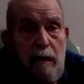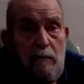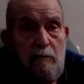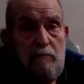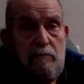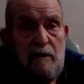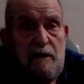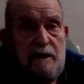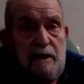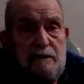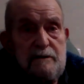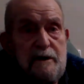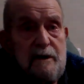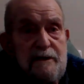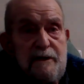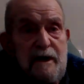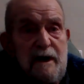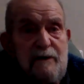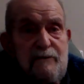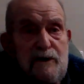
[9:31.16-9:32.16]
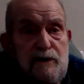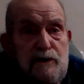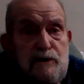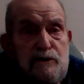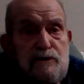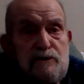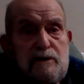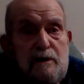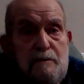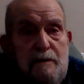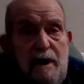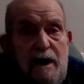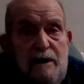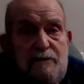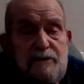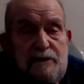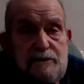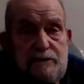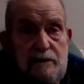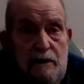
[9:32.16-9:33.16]
I don't know they ever used them half the
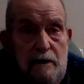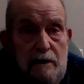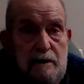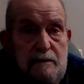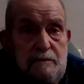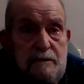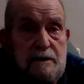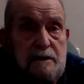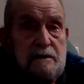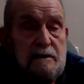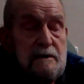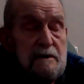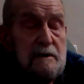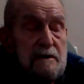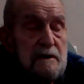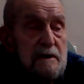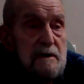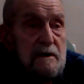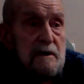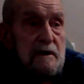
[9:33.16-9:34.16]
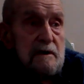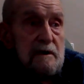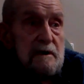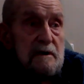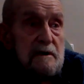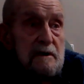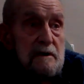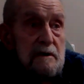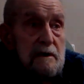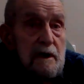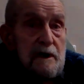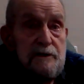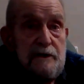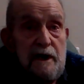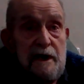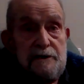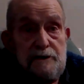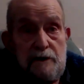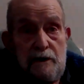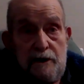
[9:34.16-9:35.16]
time, and they hadn't
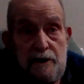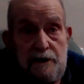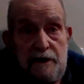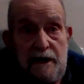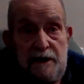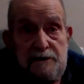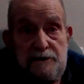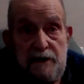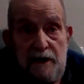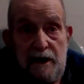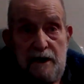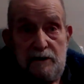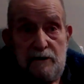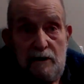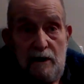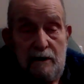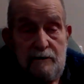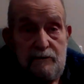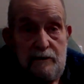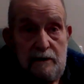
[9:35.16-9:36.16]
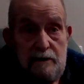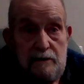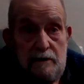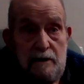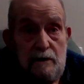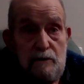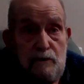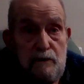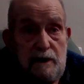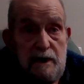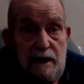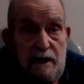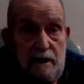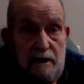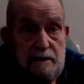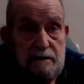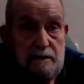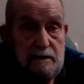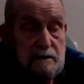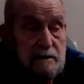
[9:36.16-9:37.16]
got an anti-aircraft gun like we had,
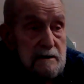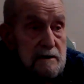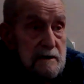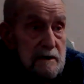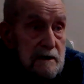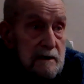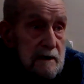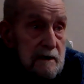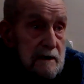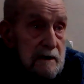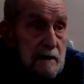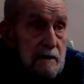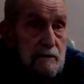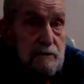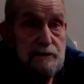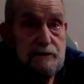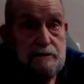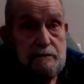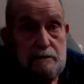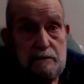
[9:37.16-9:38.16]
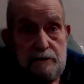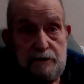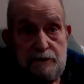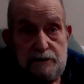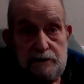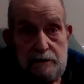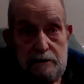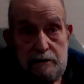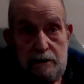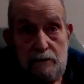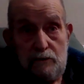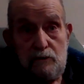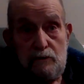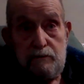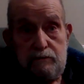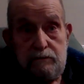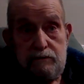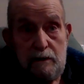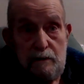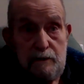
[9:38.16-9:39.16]
or the skill
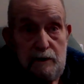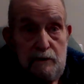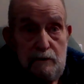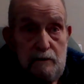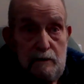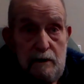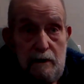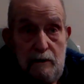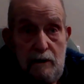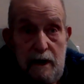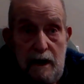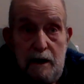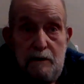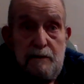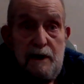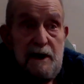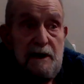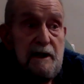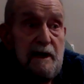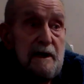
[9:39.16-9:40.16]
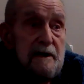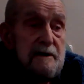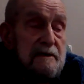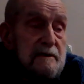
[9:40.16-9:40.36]
probably our men had.